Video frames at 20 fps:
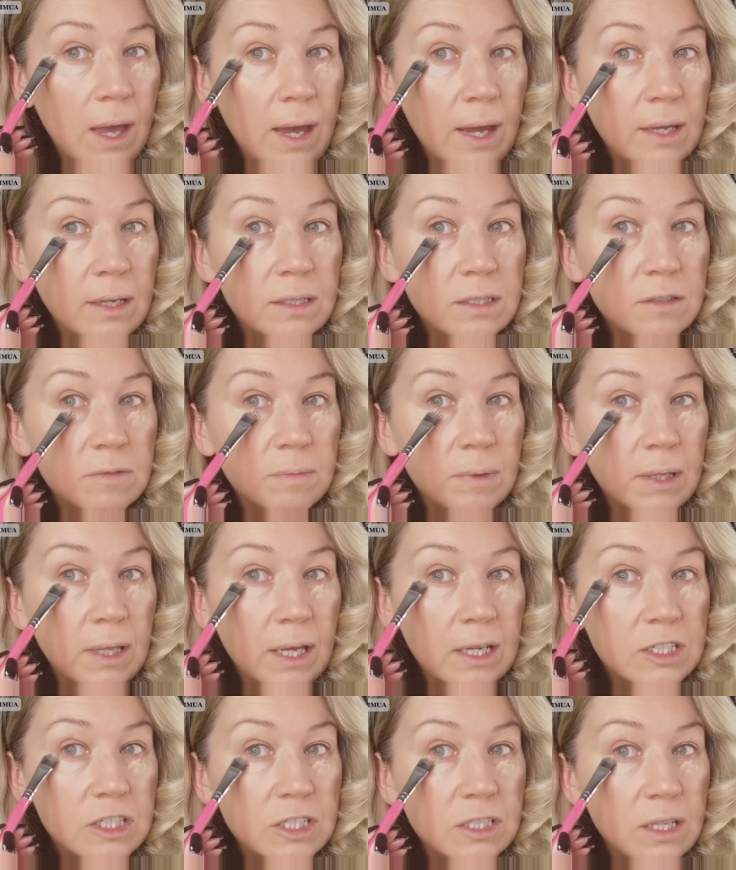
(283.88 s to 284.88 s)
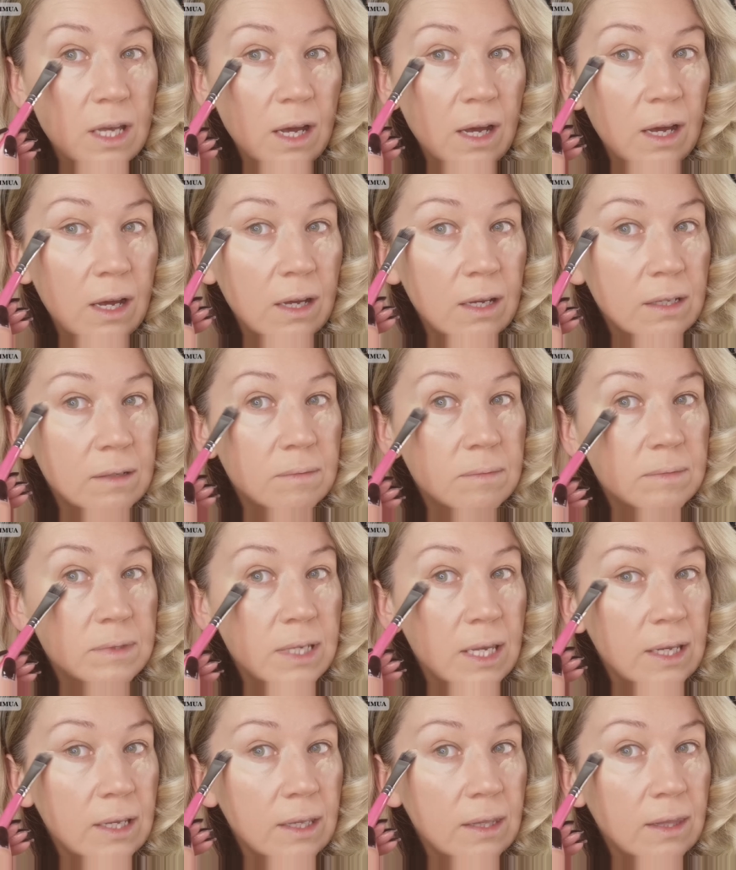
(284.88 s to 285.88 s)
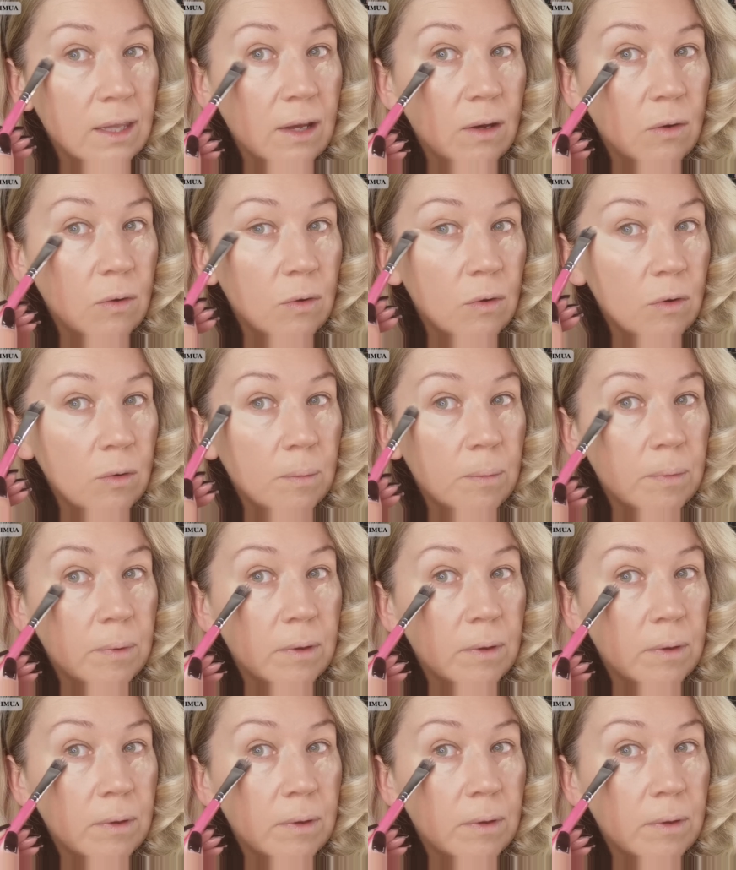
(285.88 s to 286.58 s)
the end of my lashes are, and taking that up